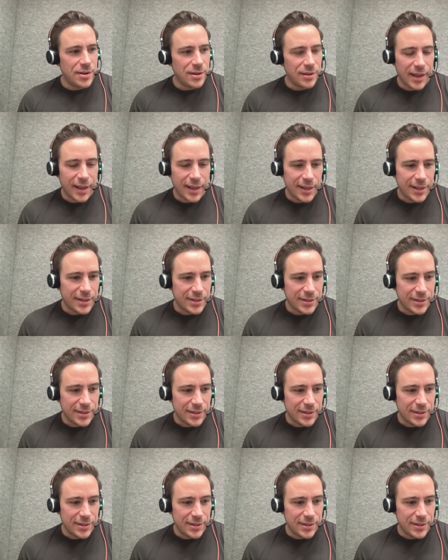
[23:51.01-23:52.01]
Like,
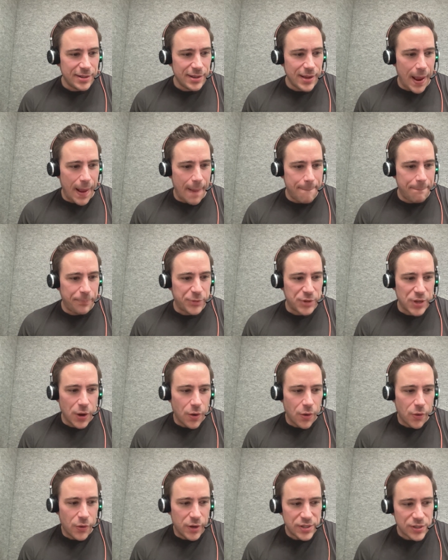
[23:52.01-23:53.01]

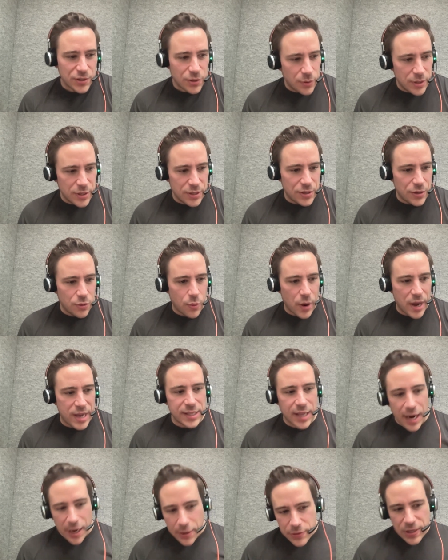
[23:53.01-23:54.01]
so as soon as you
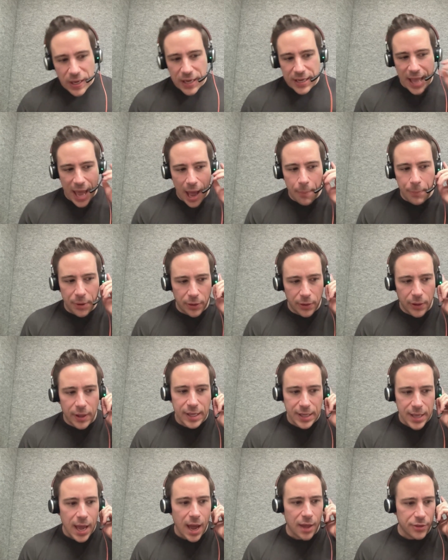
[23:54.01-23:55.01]
raise that outside capital,
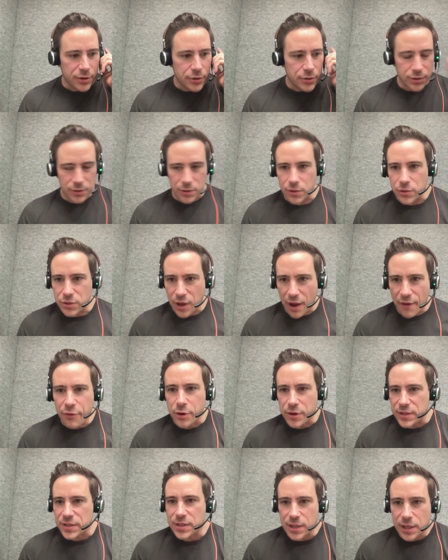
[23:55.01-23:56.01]
like, there's
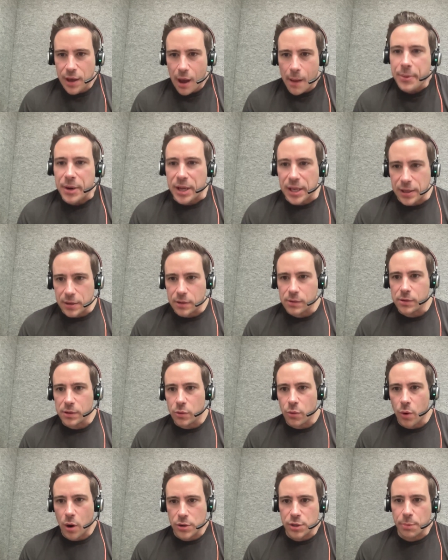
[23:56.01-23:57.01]
governance in the company.
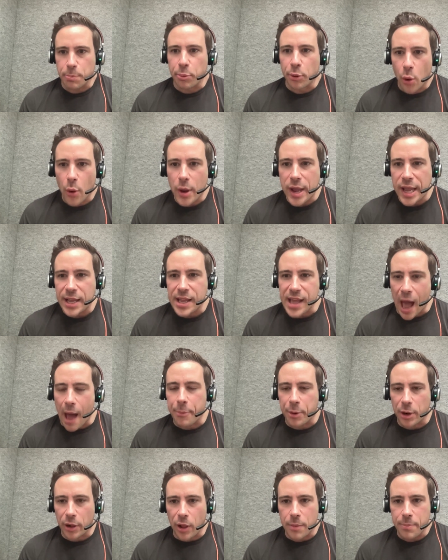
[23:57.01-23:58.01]
You are deploying
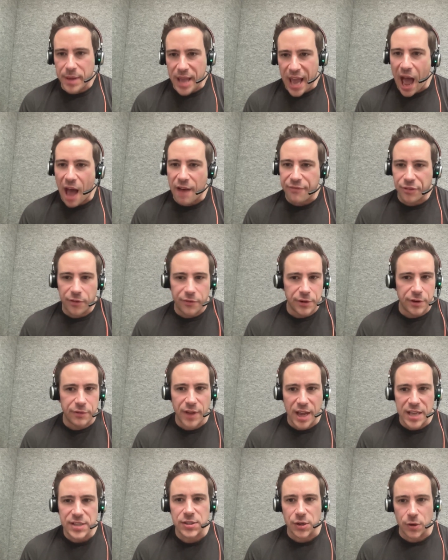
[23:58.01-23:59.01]
capital on behalf of
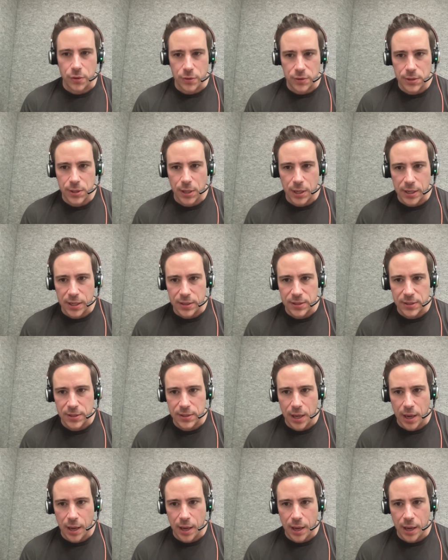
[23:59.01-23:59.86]
investors, and it's